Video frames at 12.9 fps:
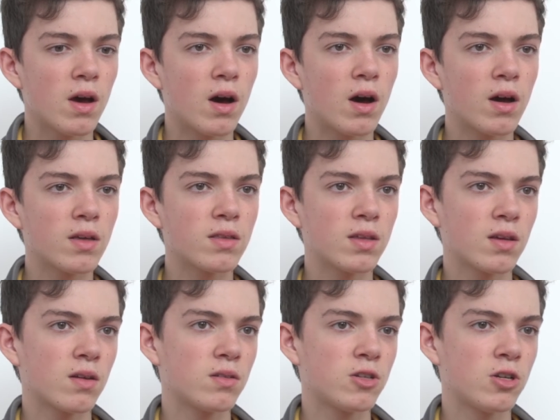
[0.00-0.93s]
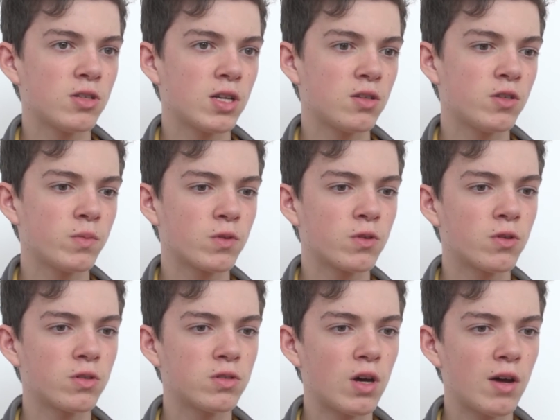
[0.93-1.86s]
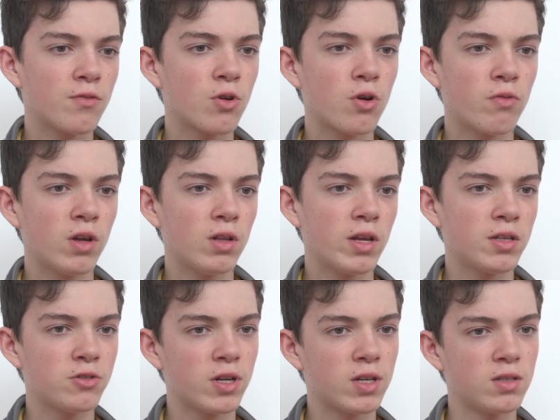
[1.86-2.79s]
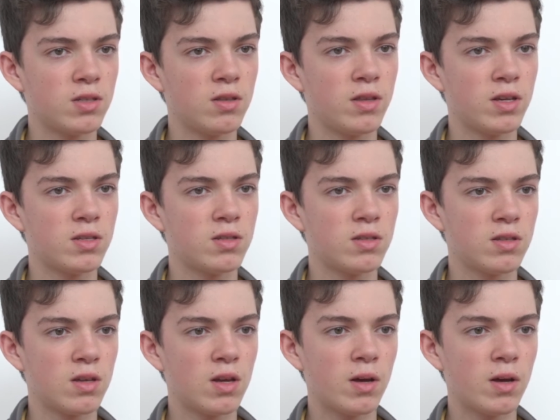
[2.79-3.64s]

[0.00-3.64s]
I think I chose Atrium because I've got a real interest in this